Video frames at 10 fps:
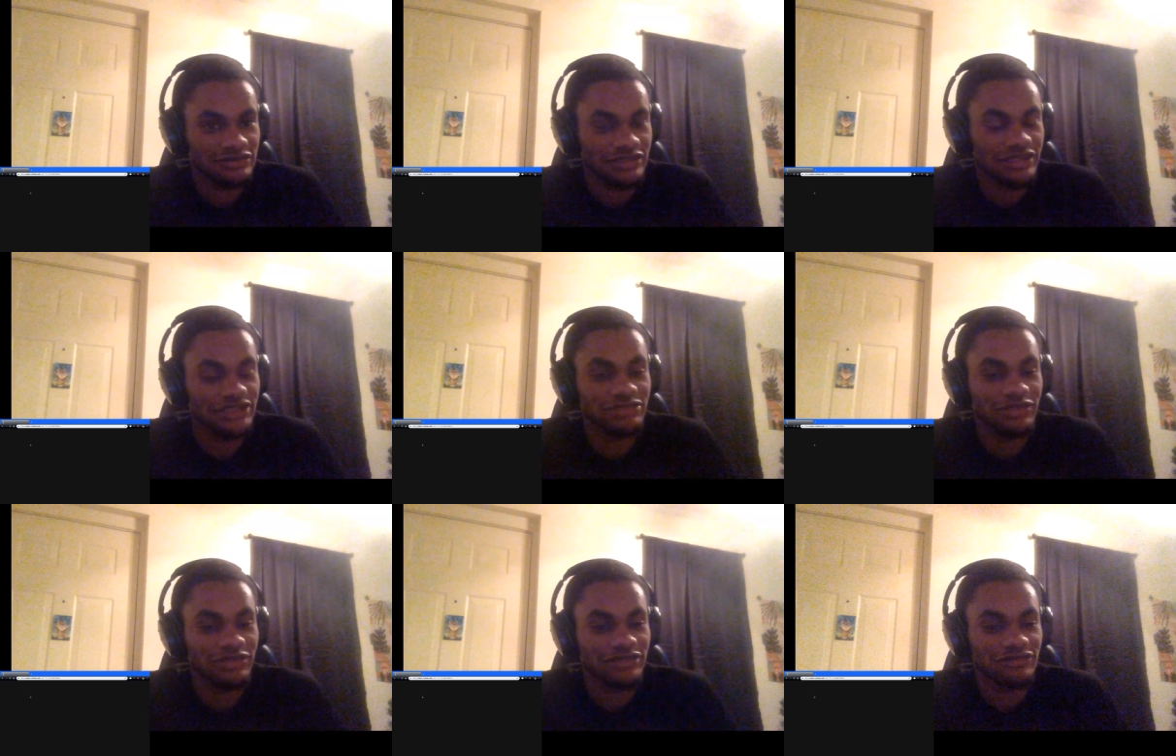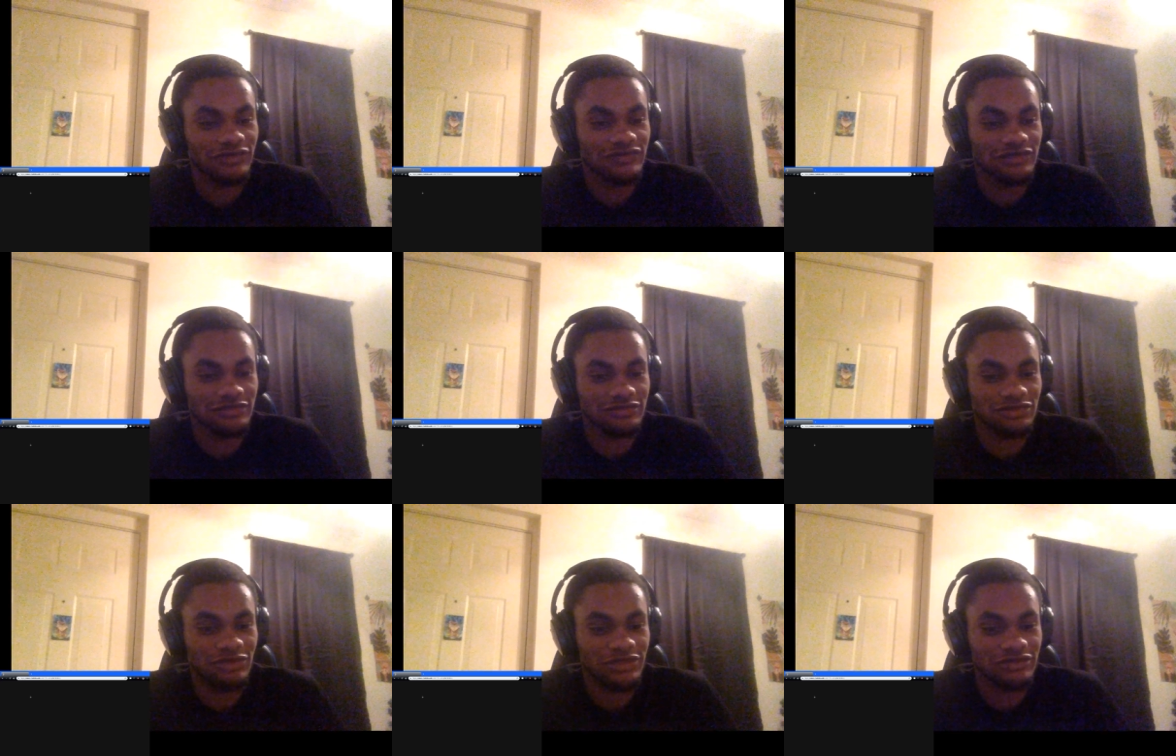I think she might get roughed up
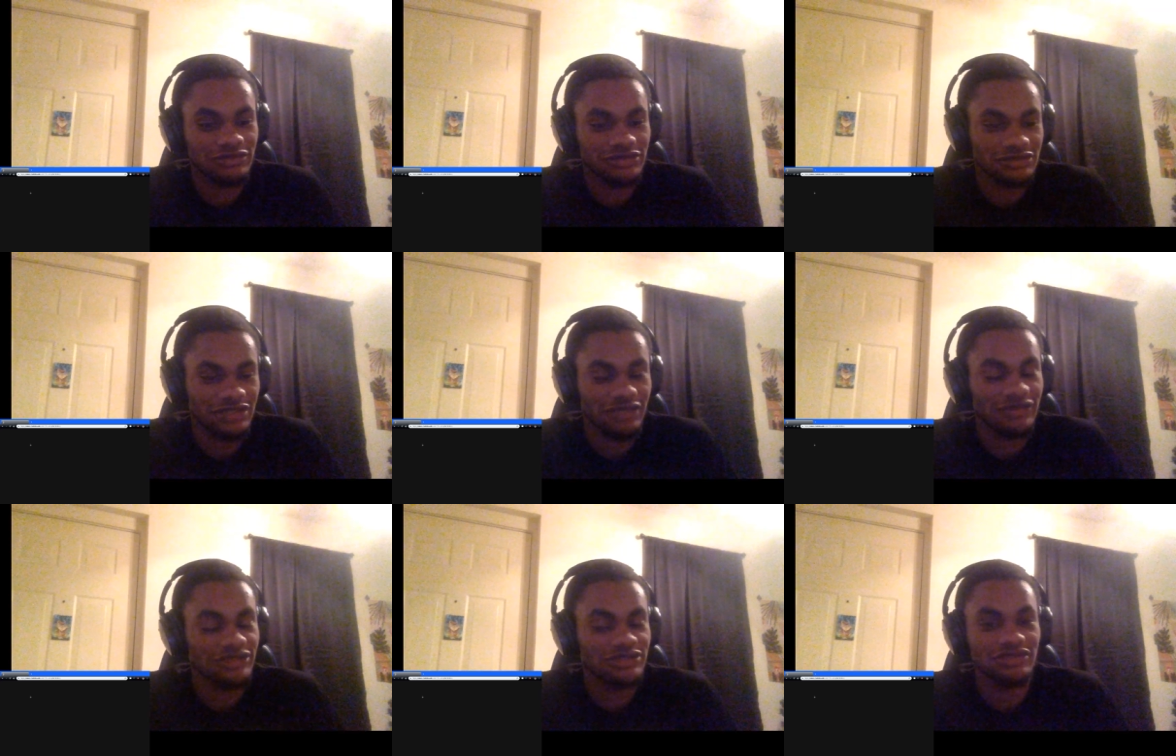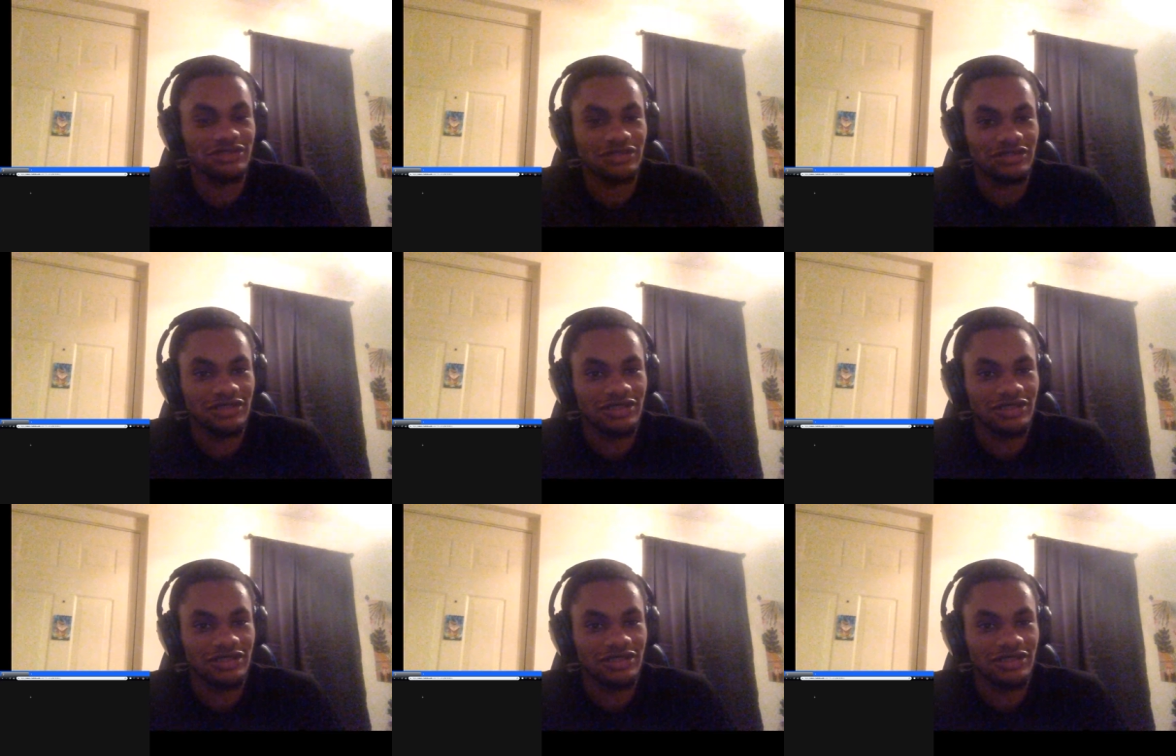quite a bit. I don't think she's going to die.